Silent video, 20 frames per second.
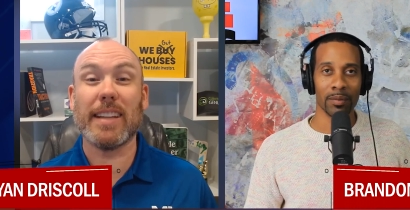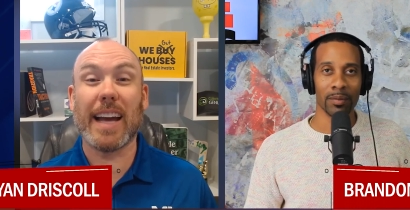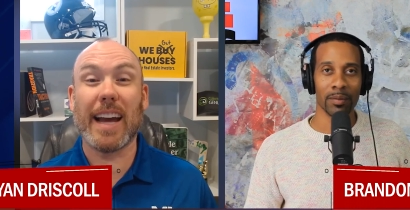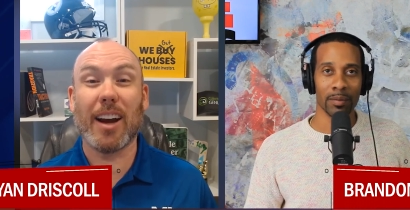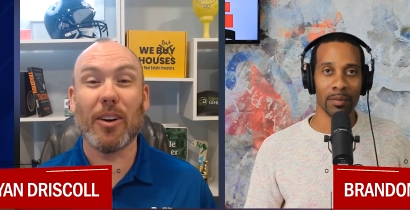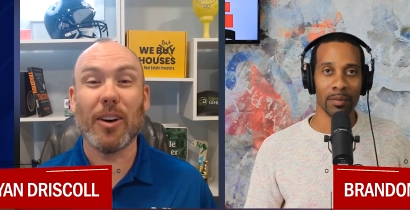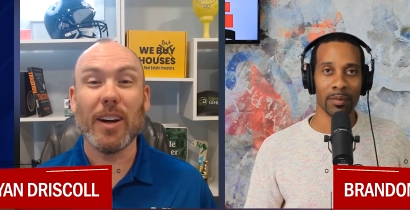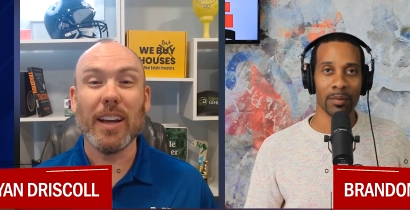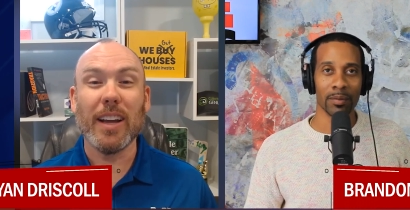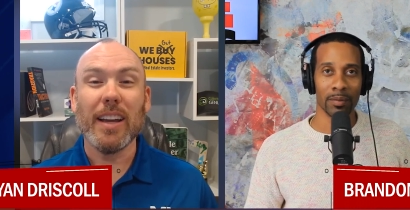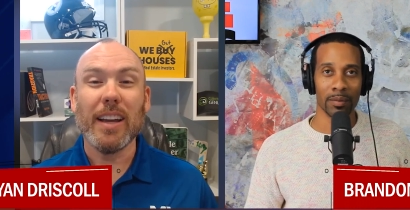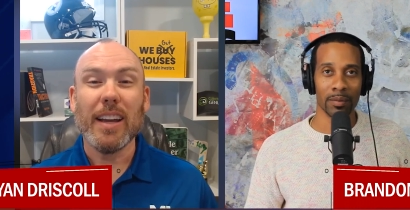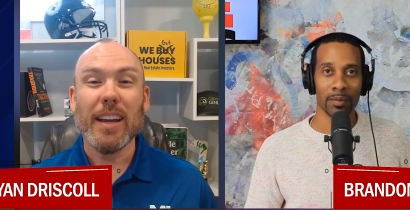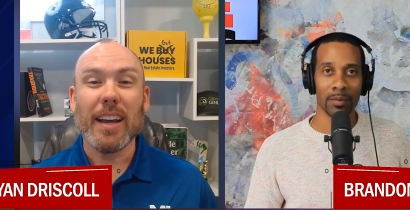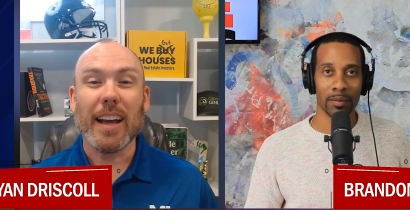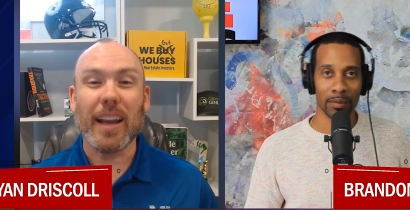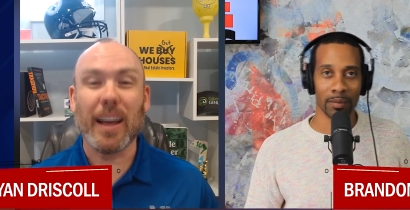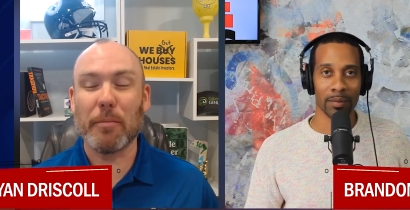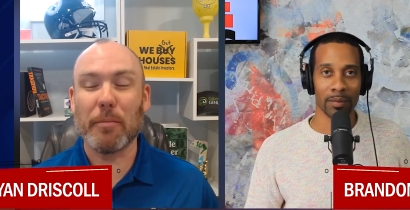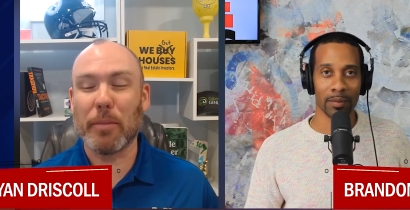Speaker 1: now,
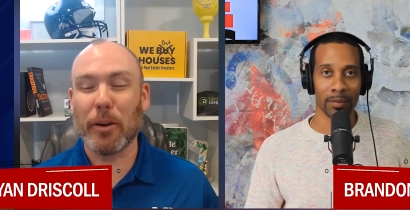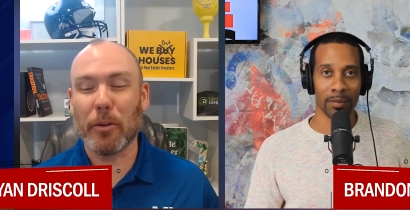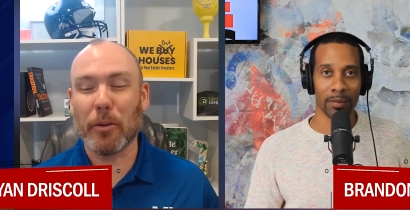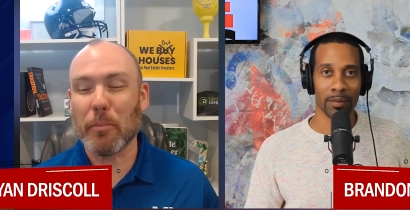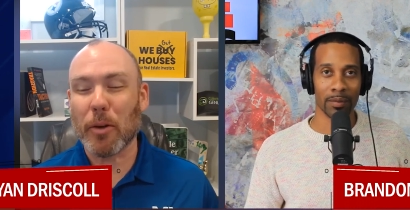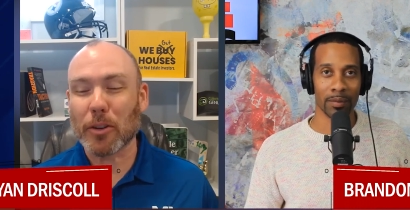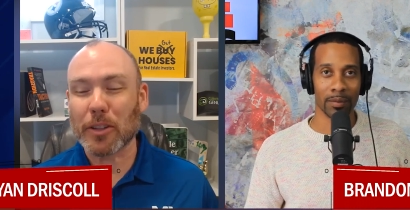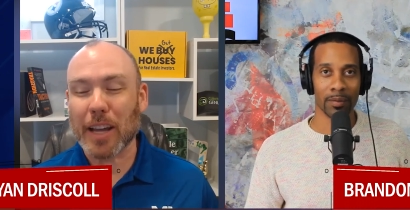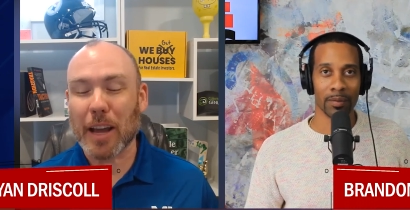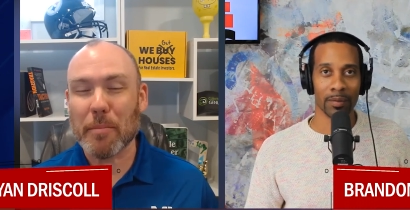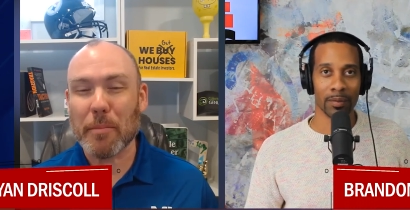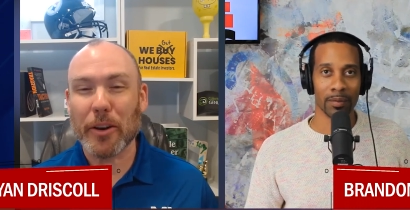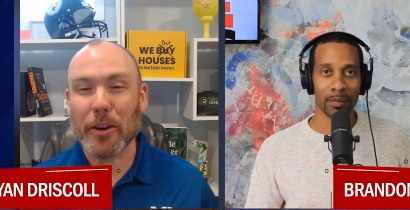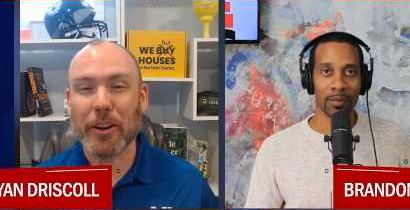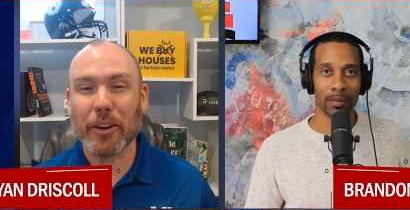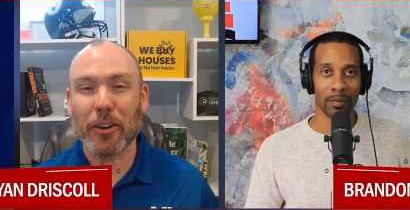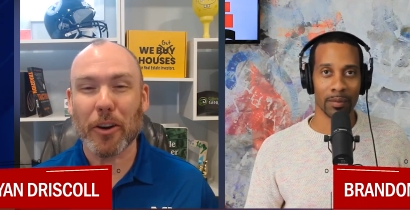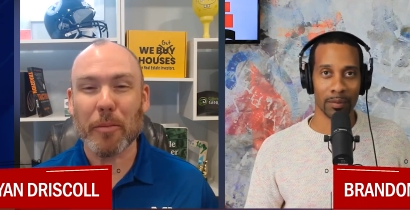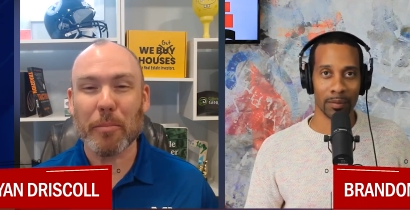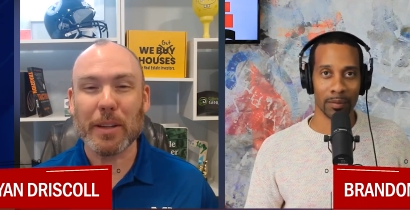like building multi million
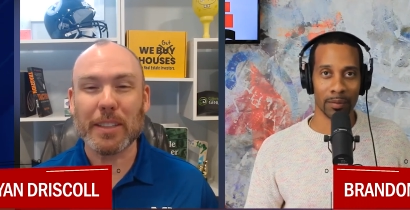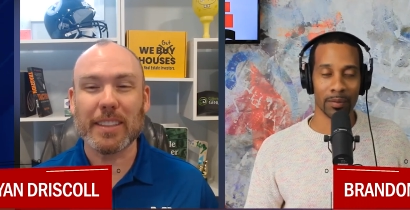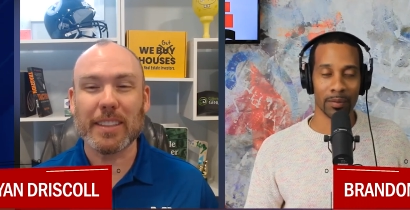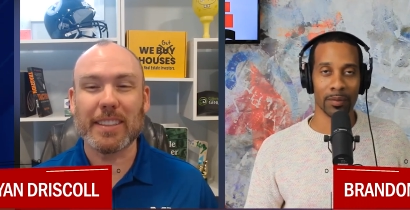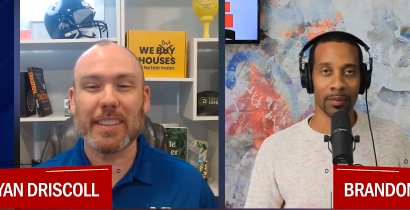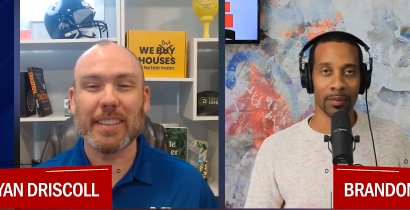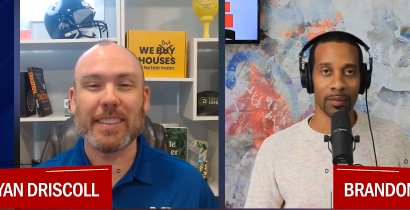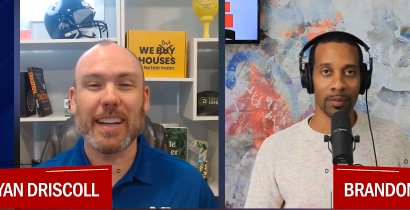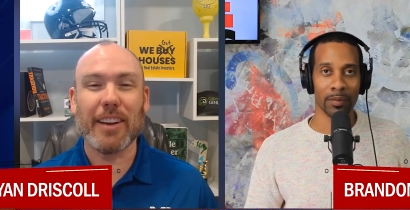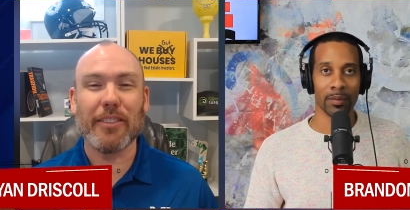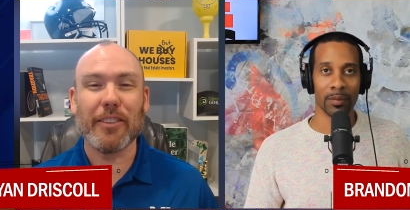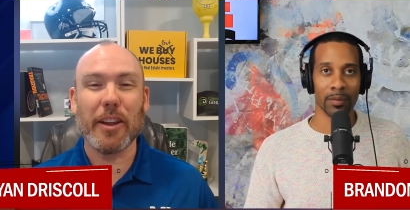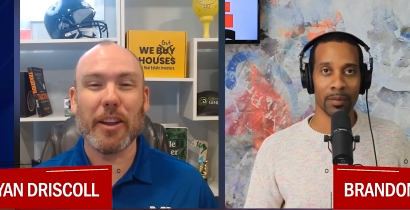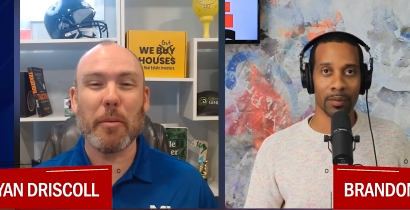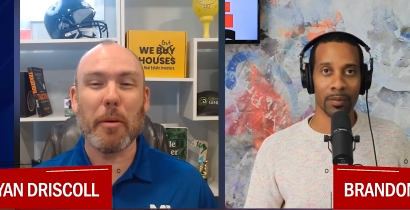dollar businesses and everything.